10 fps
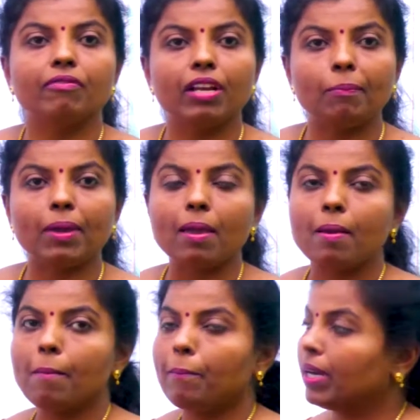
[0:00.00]
will
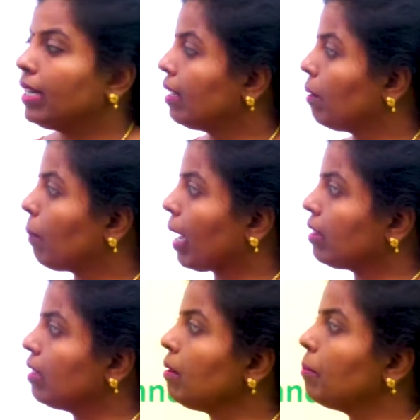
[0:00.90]
be printed
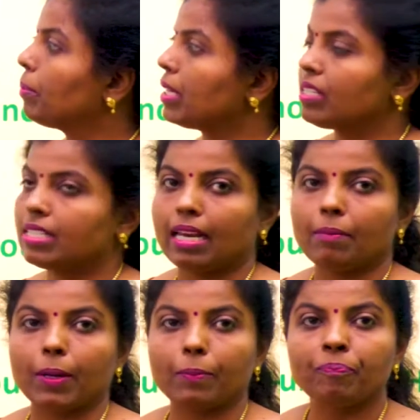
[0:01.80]
by the print
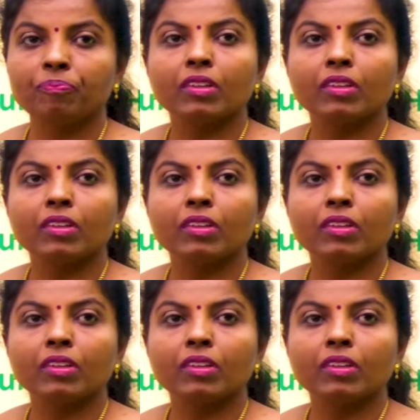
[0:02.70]
statement.